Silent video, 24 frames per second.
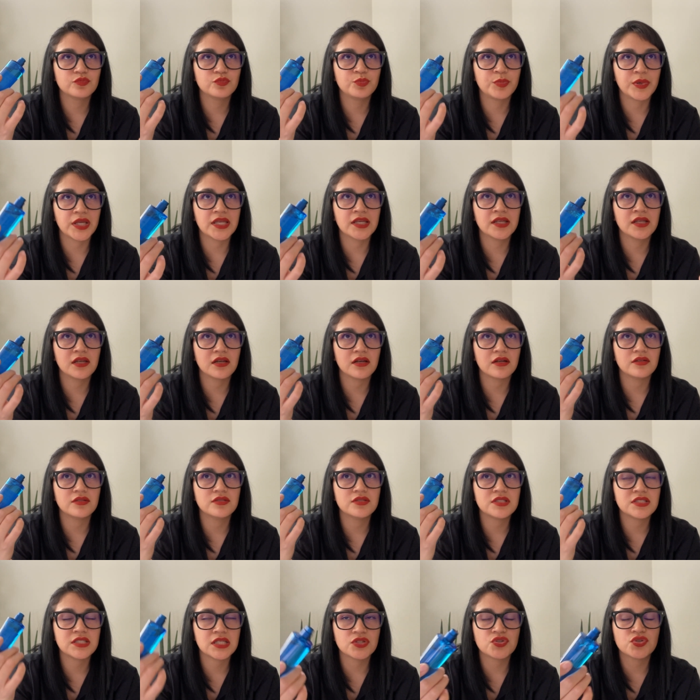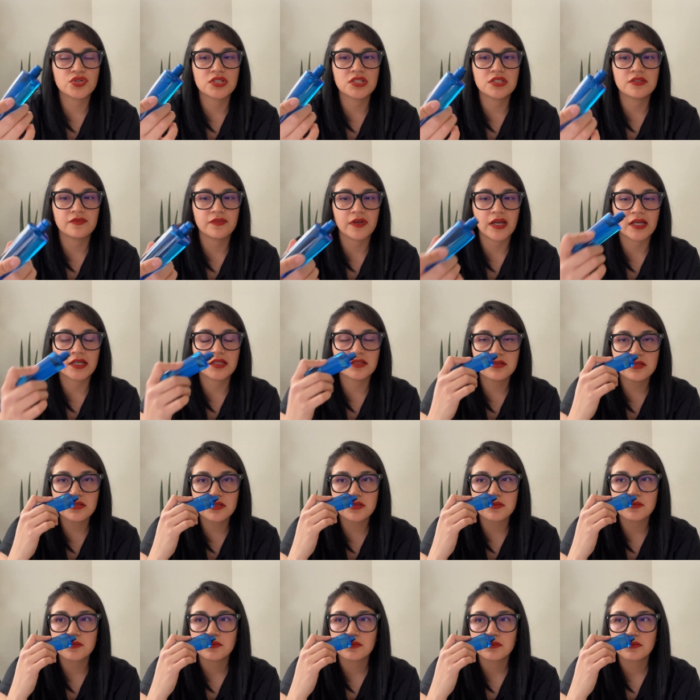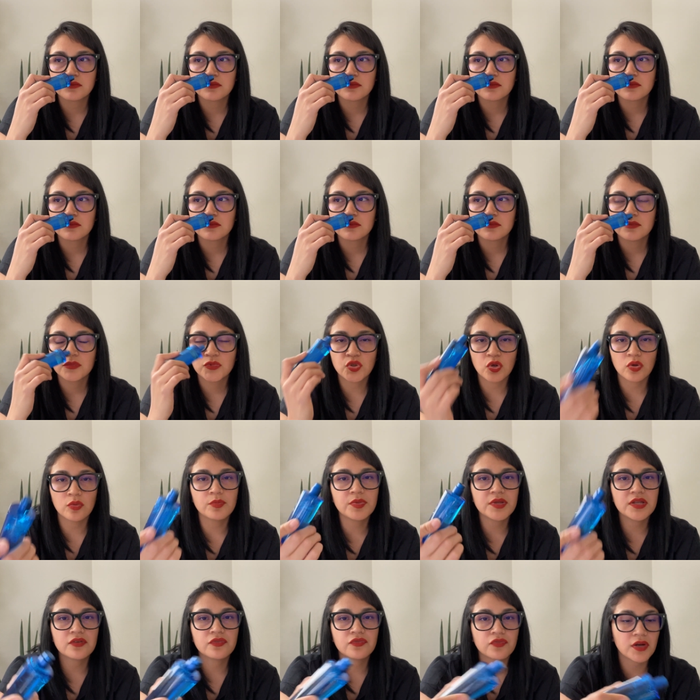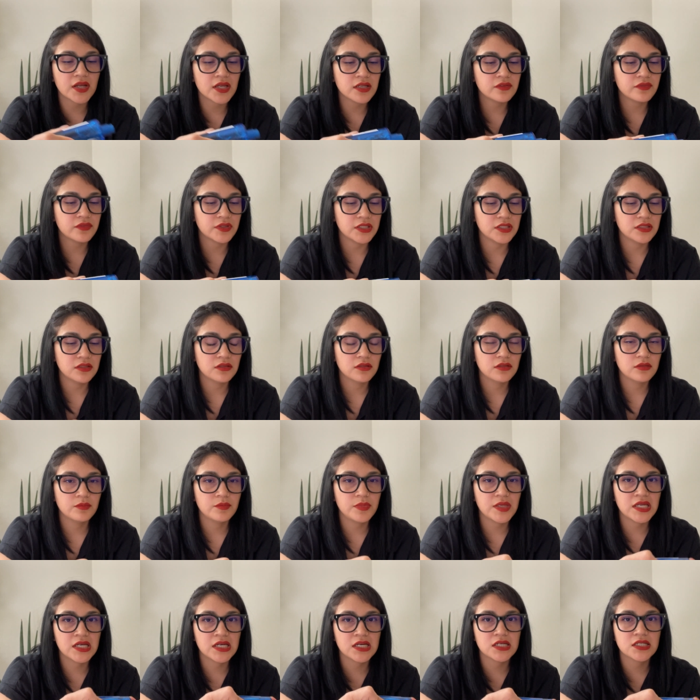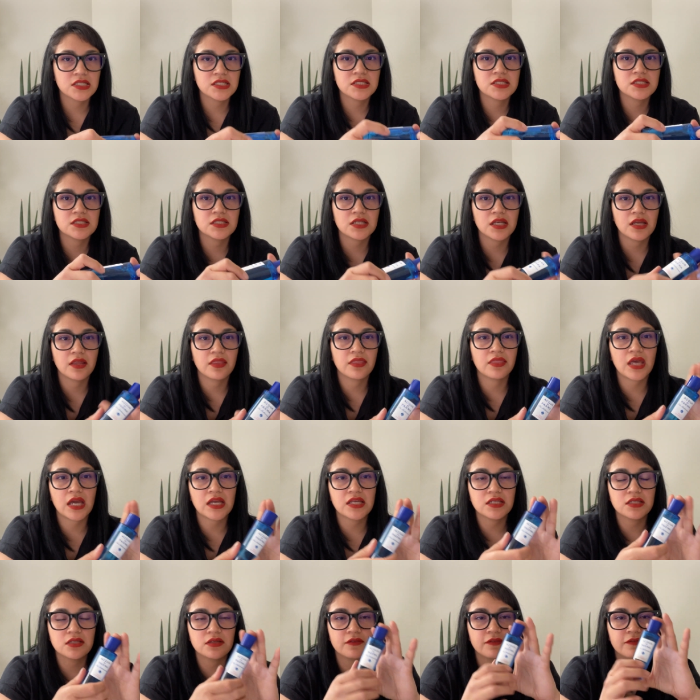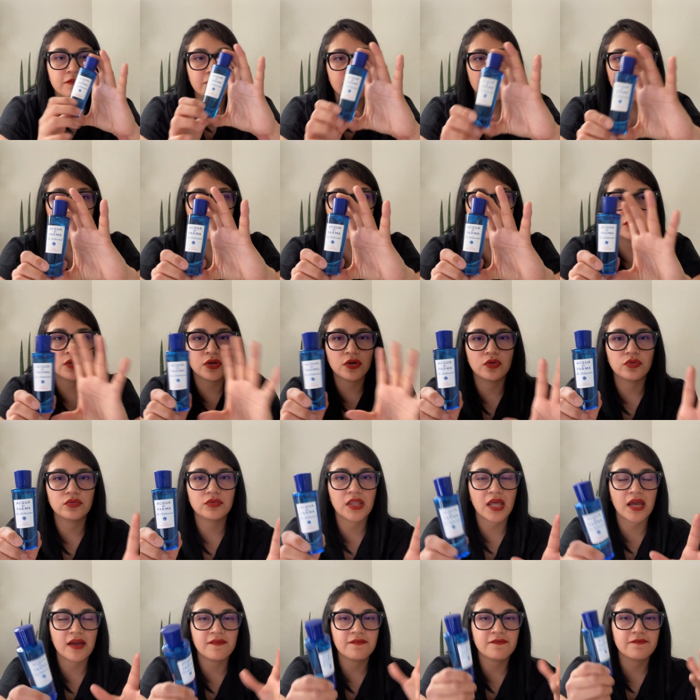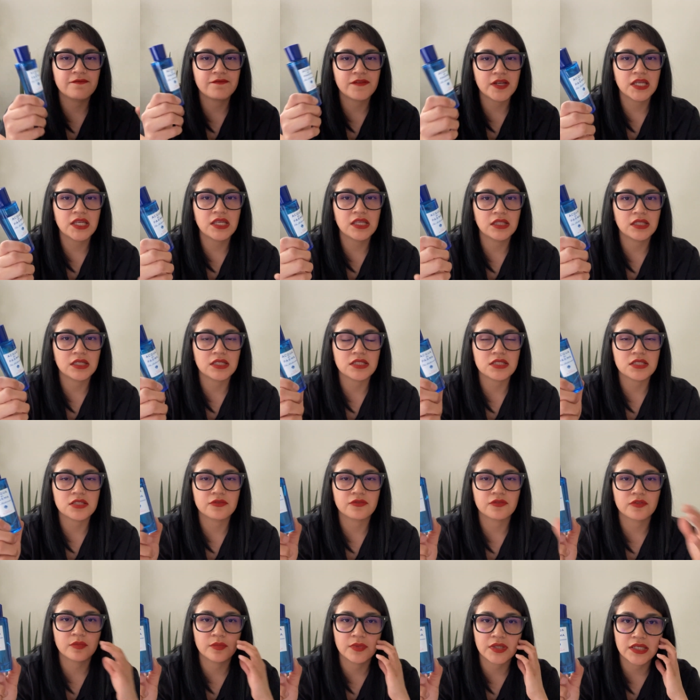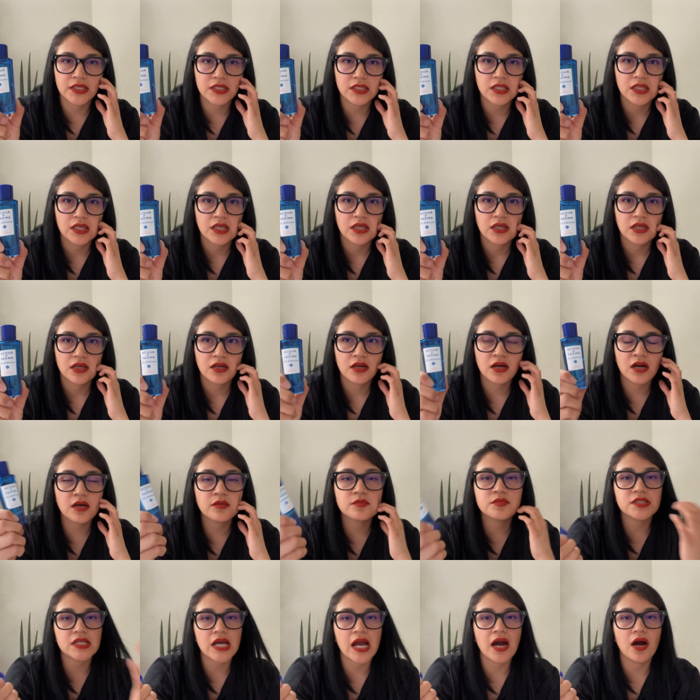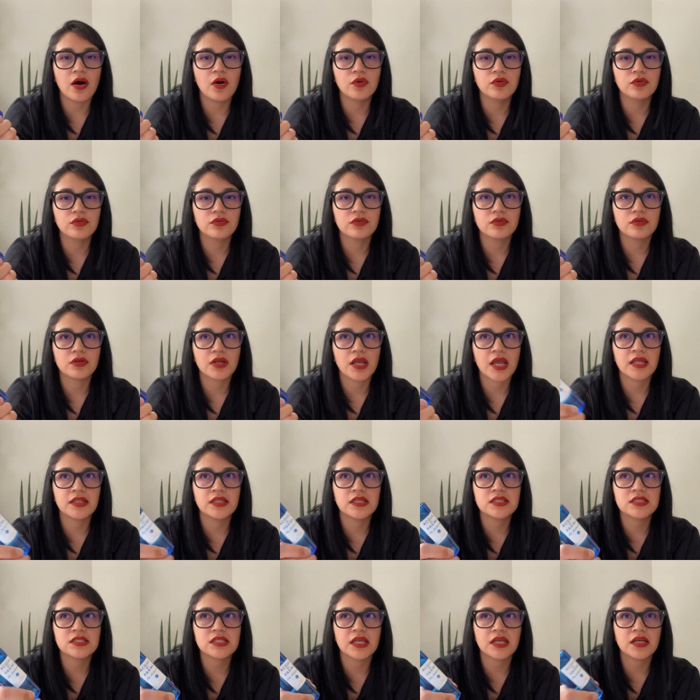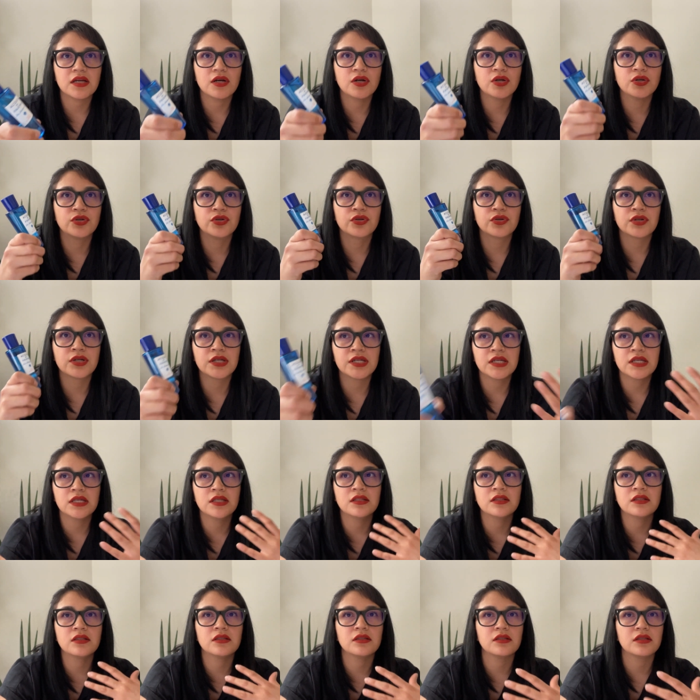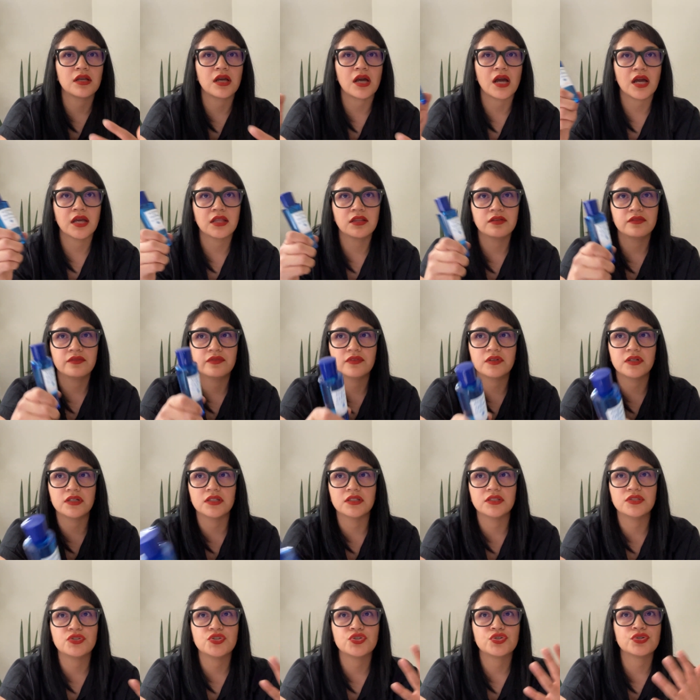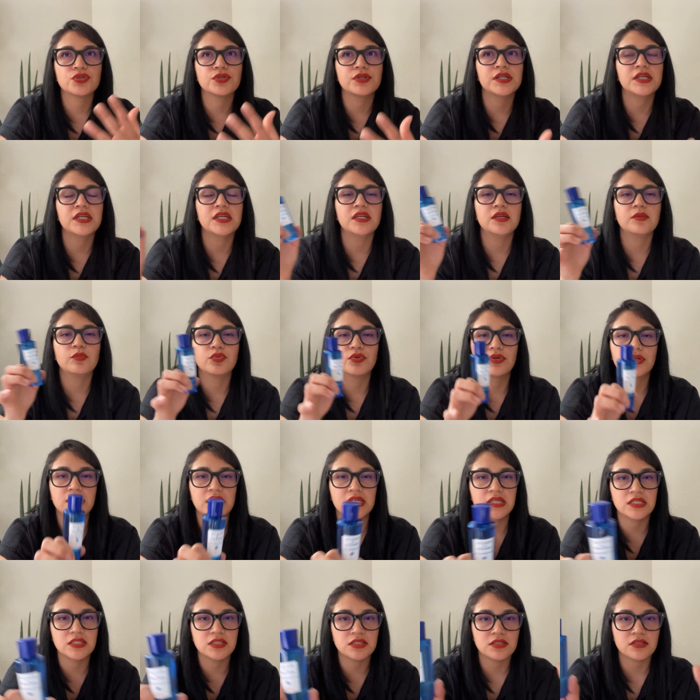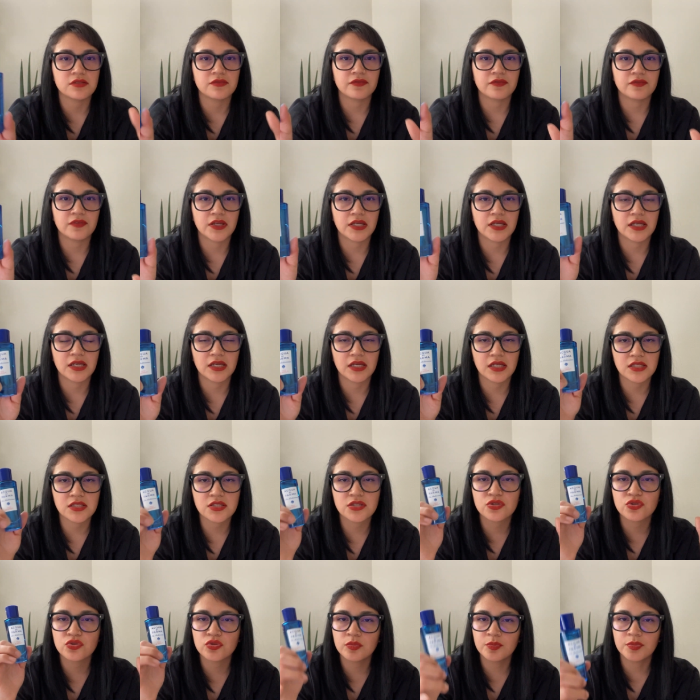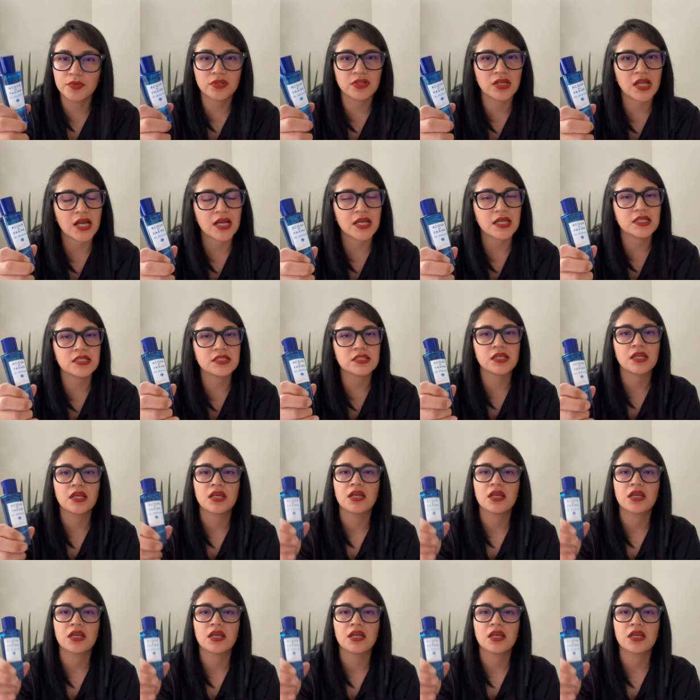big citrus fans, don't be afraid of it, because that fig note, that figginess from it comes out. And it's like a green kind of a tree breeze fig. It's super nice.